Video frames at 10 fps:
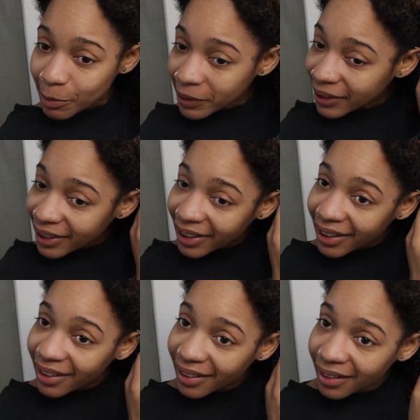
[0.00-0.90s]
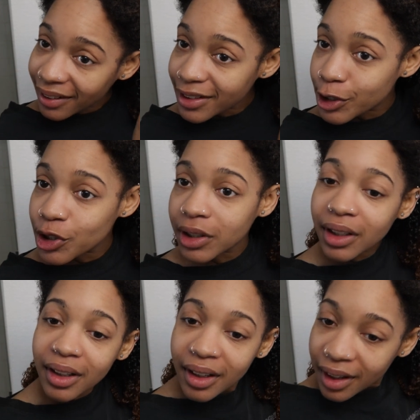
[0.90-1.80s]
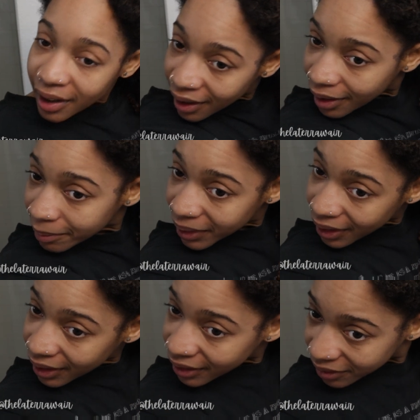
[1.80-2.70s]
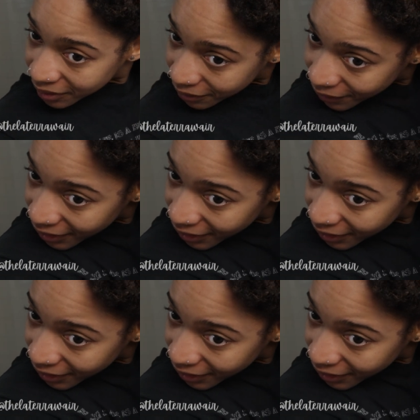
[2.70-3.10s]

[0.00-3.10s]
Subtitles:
but like legit, I'm kind of